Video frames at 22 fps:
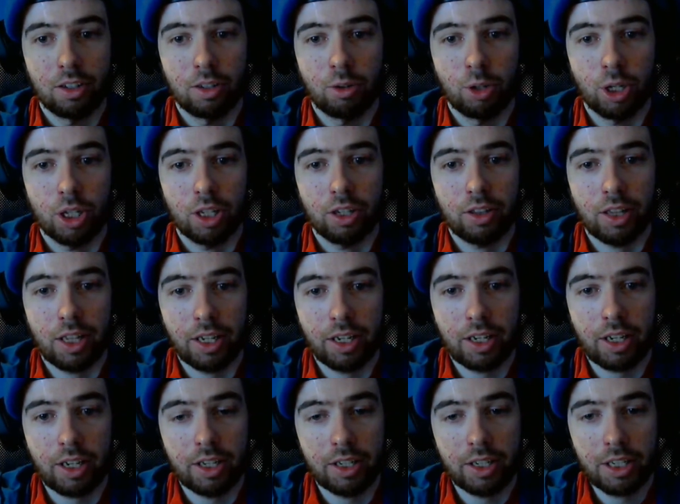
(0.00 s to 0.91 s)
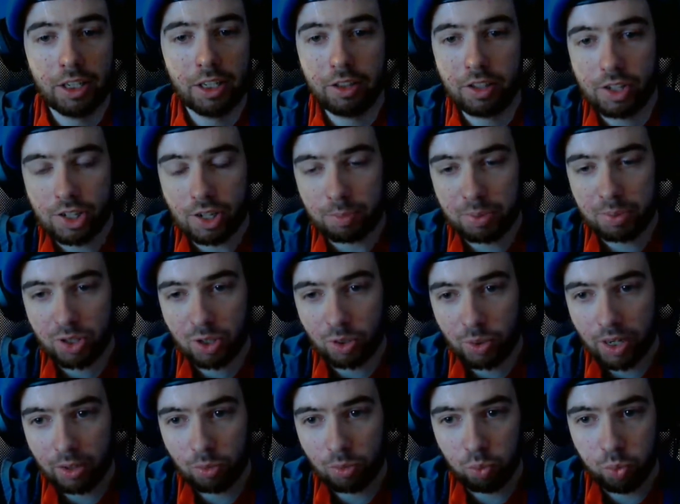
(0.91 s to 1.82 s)
Like, I, in this episode, I
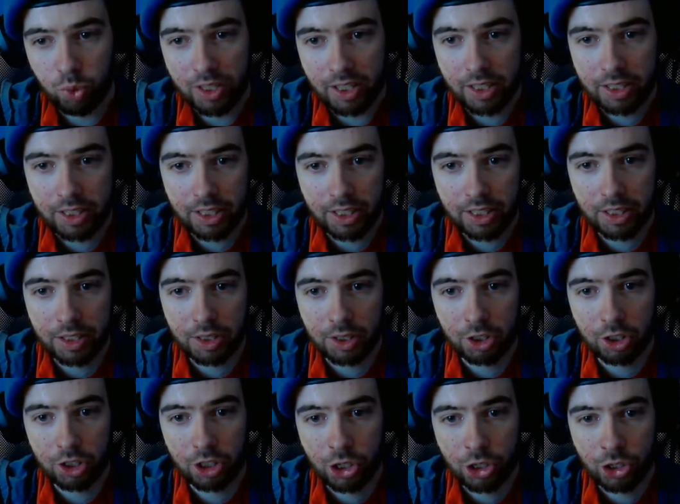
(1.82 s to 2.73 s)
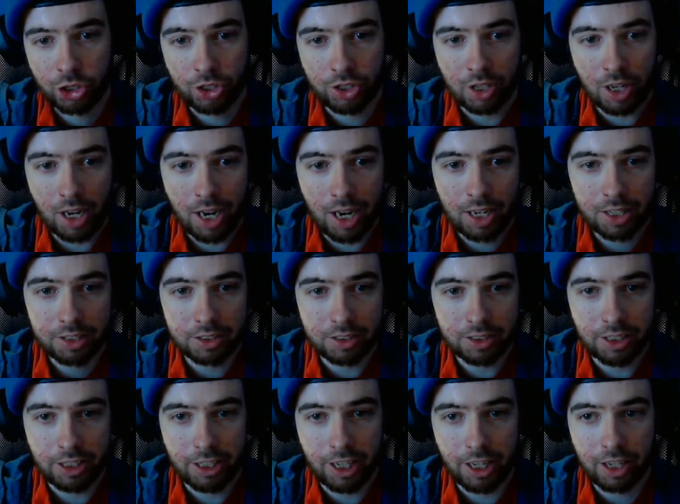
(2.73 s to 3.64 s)
really could not
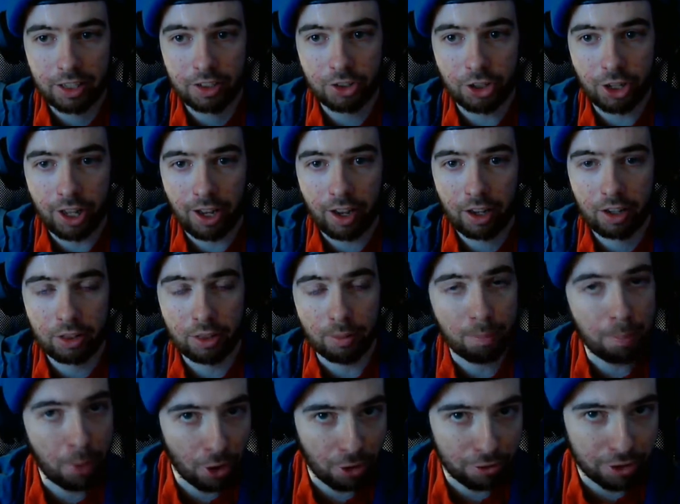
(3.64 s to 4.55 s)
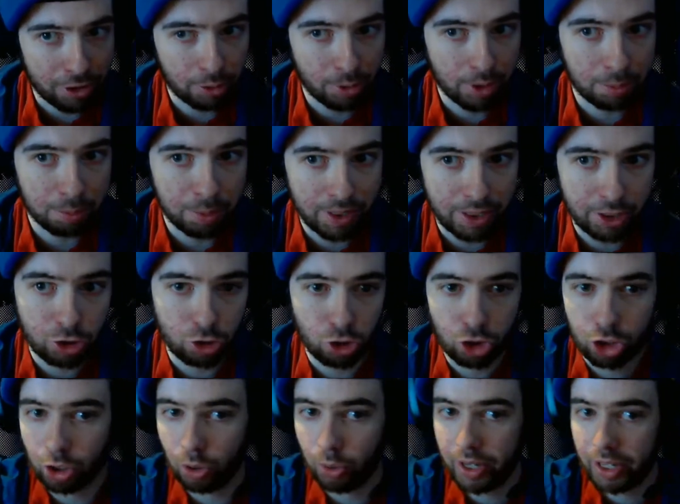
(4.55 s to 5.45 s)
get, like, the perfect replays to
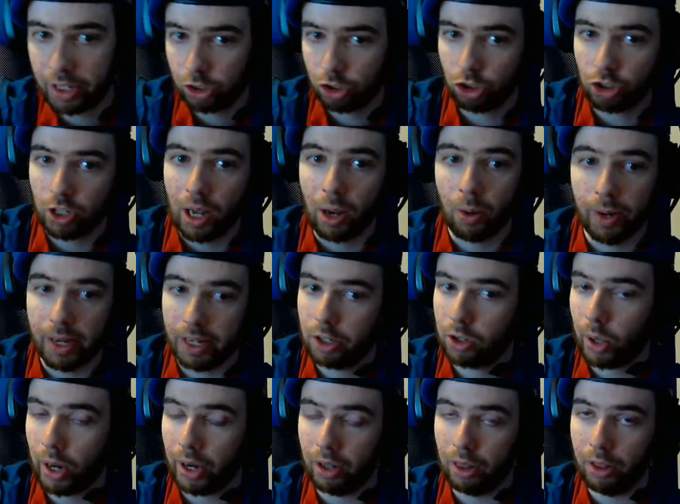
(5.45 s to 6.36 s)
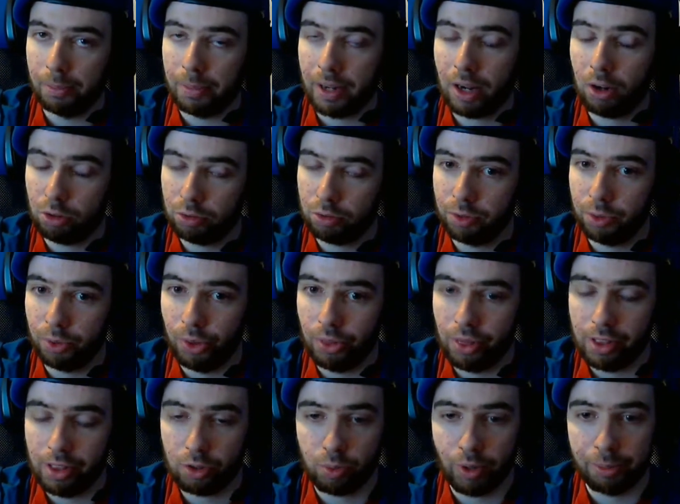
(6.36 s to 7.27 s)
showcase just how incredibly powerful
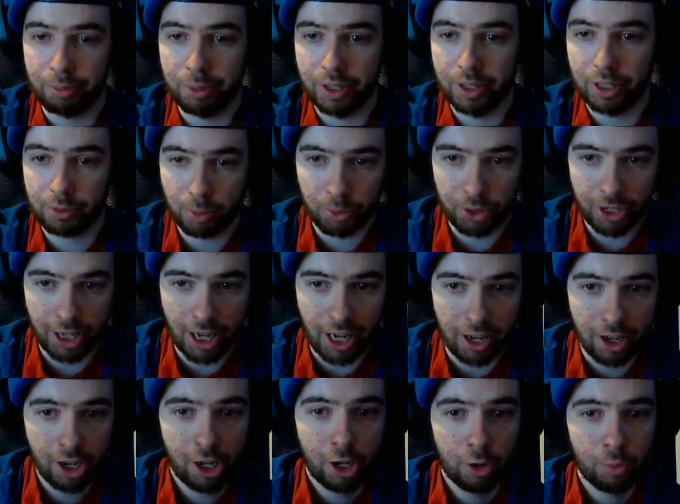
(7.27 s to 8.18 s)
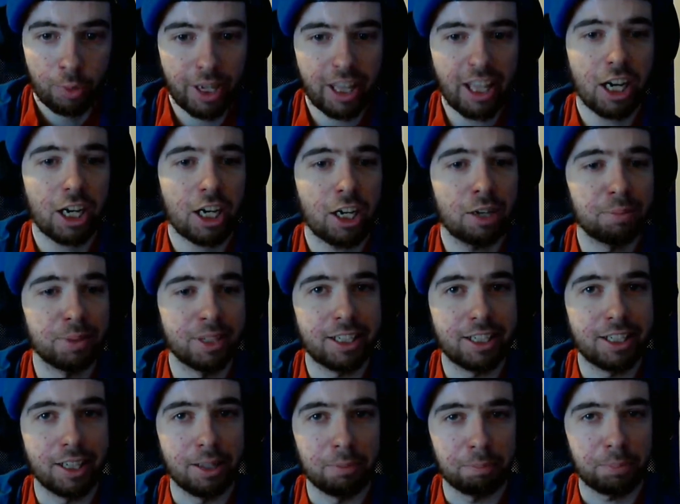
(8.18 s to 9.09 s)
this weapon is. But we got, we get a couple of
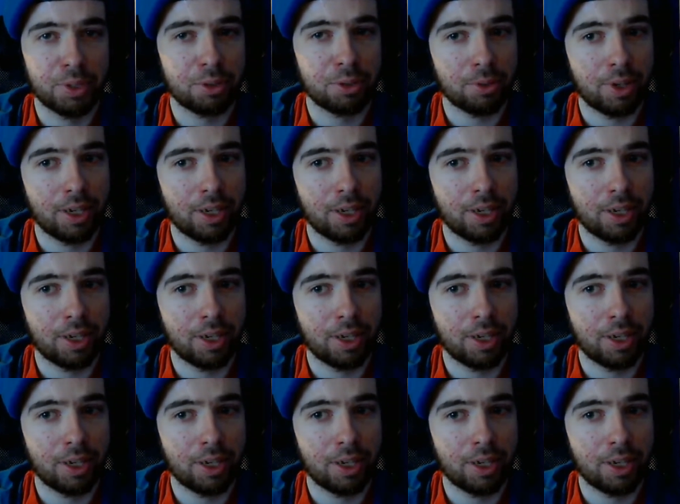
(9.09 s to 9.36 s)
glimpses, right?